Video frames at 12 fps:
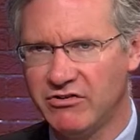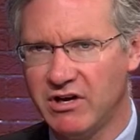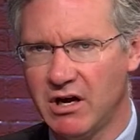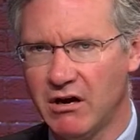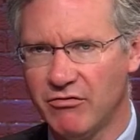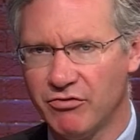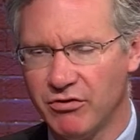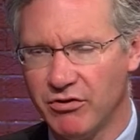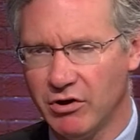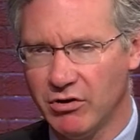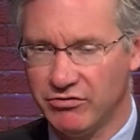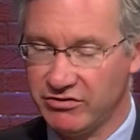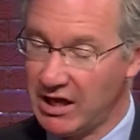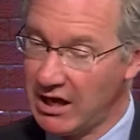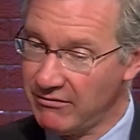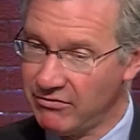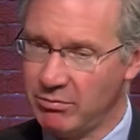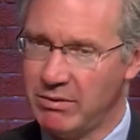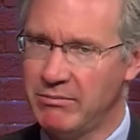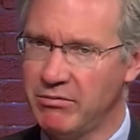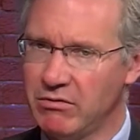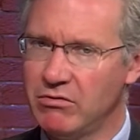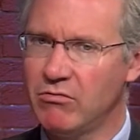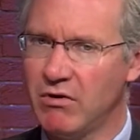care for those and for
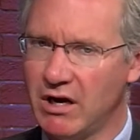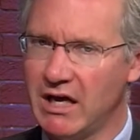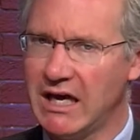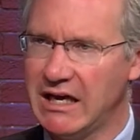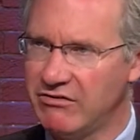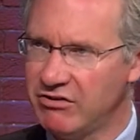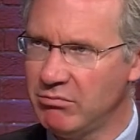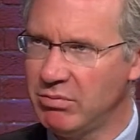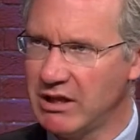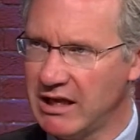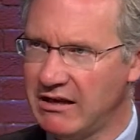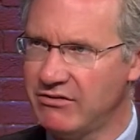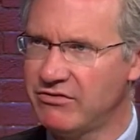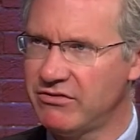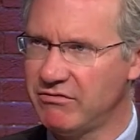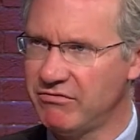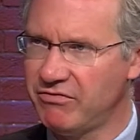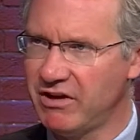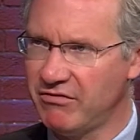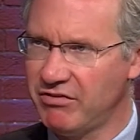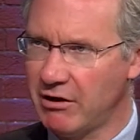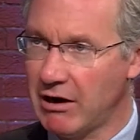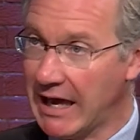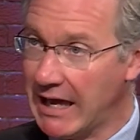people who want to age in place if
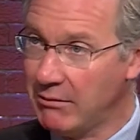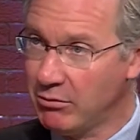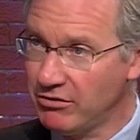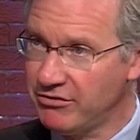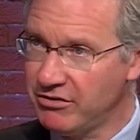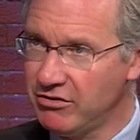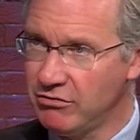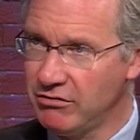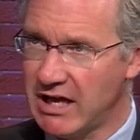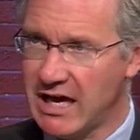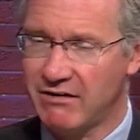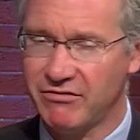they're able to do that,